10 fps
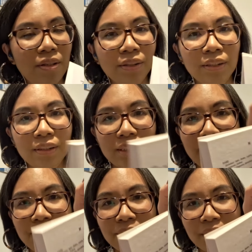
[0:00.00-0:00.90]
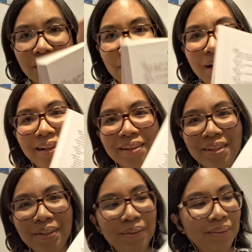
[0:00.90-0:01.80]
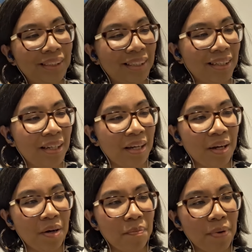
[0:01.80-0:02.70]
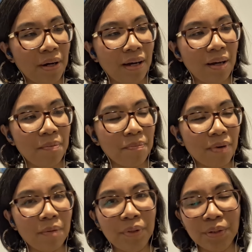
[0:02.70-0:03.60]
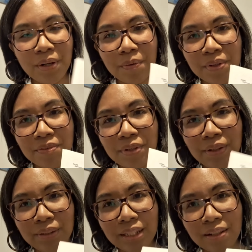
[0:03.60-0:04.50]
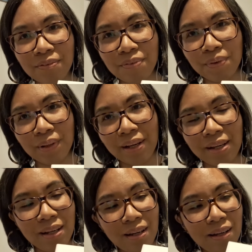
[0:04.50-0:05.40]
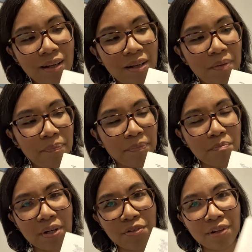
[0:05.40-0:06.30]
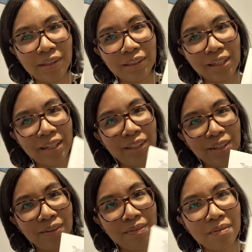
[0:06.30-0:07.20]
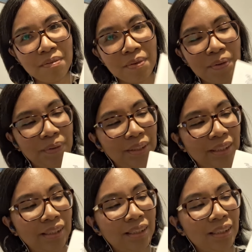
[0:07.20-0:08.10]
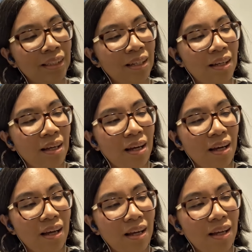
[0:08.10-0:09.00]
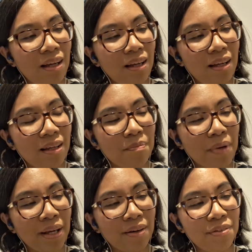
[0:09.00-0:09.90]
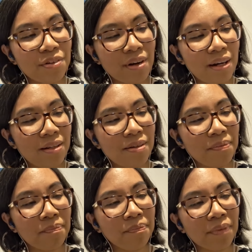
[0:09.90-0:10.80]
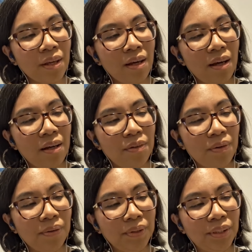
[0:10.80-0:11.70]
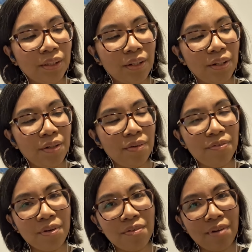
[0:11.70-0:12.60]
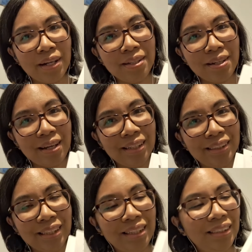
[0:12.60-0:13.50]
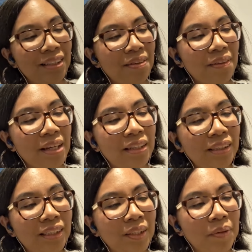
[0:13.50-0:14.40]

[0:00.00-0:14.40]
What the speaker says: doesn't seem very well used, but I'm sure I would have used it for like my translation courses in my undergrad, and also for writing essays and things.